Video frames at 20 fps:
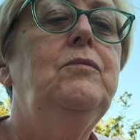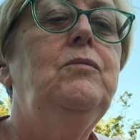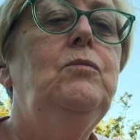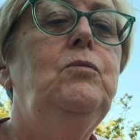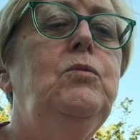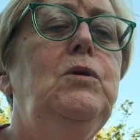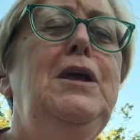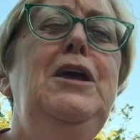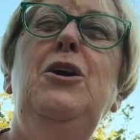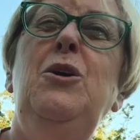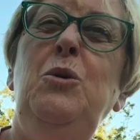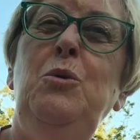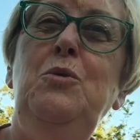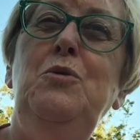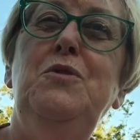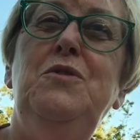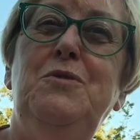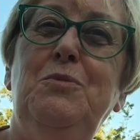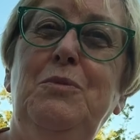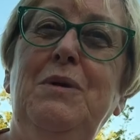we
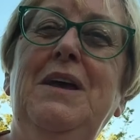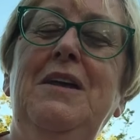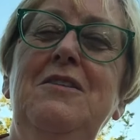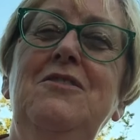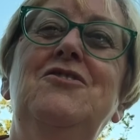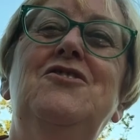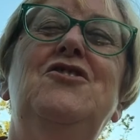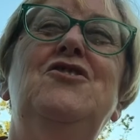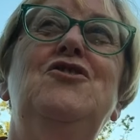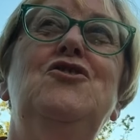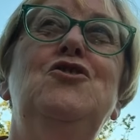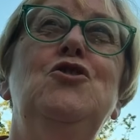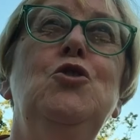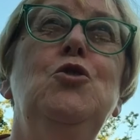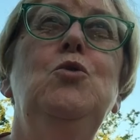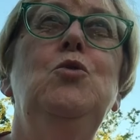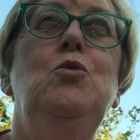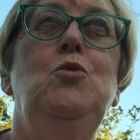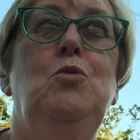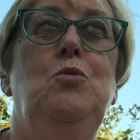use we
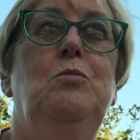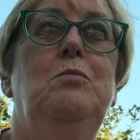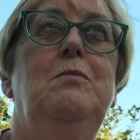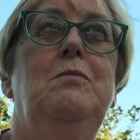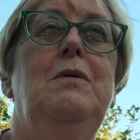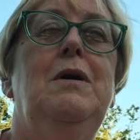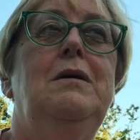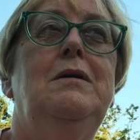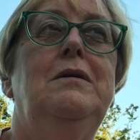consume